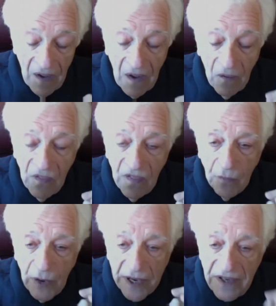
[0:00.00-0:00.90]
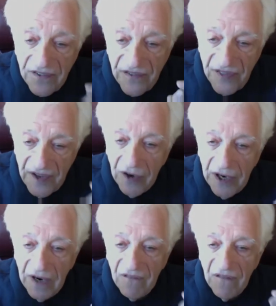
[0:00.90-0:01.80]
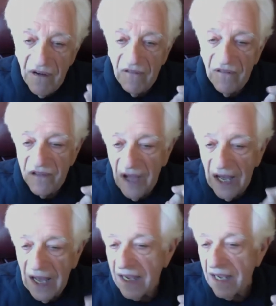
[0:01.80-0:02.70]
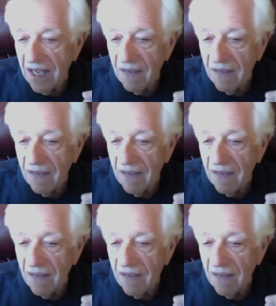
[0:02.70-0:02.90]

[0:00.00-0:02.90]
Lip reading: the rights theory of Locke,